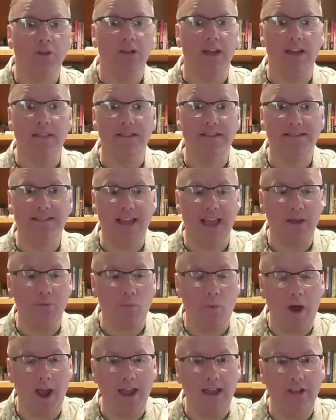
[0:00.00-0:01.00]
In the same
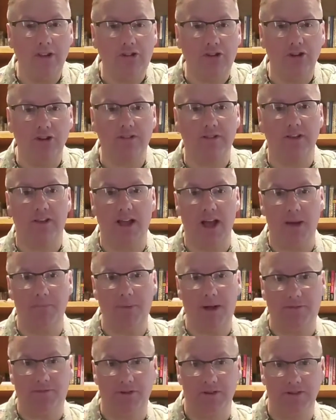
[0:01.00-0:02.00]
way, he took the cup
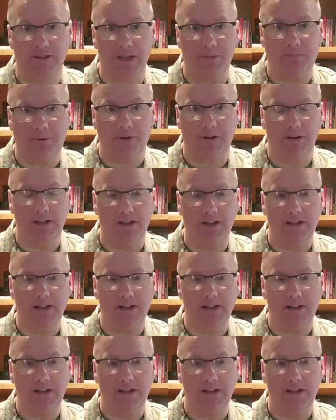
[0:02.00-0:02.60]
after the supper